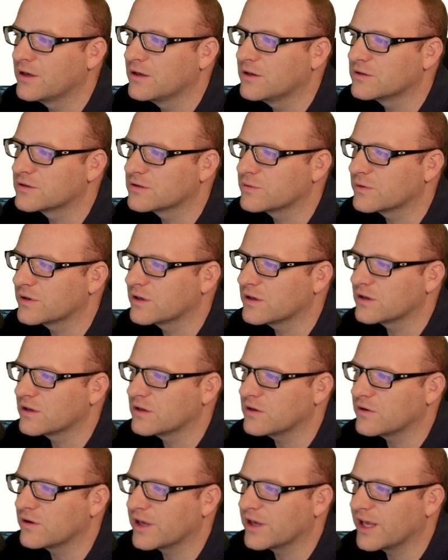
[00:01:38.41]
So we're going to
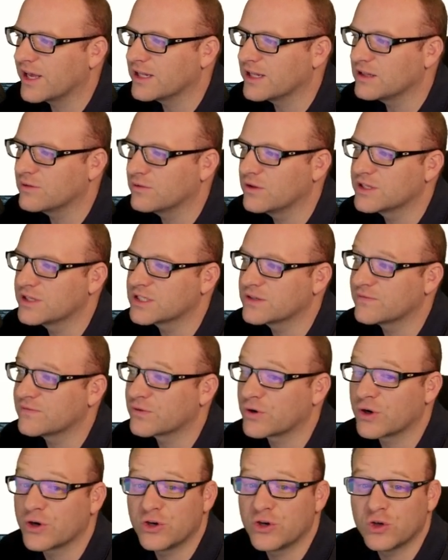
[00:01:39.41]
go ahead and listen
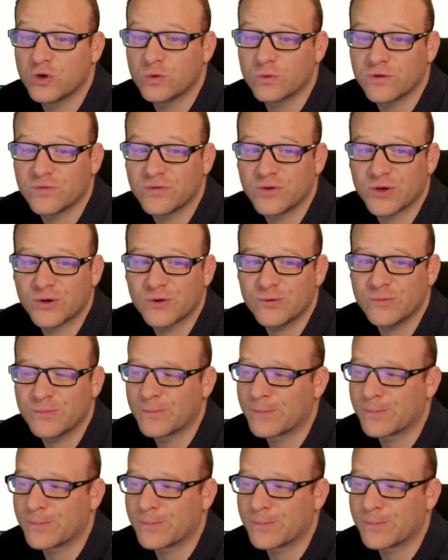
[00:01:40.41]
for a new review.